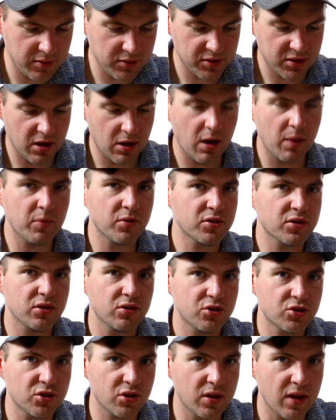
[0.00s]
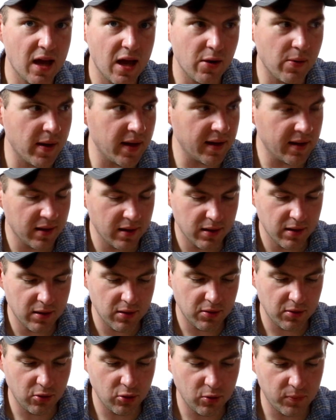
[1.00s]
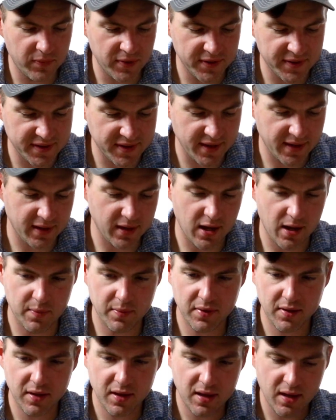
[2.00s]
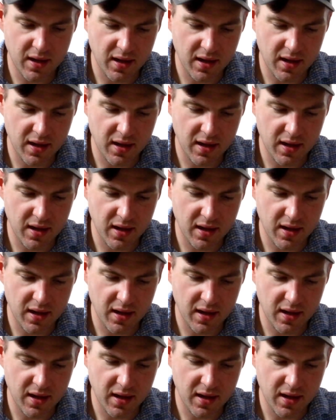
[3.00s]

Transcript: So I'm just going to show you how I lube this thing up.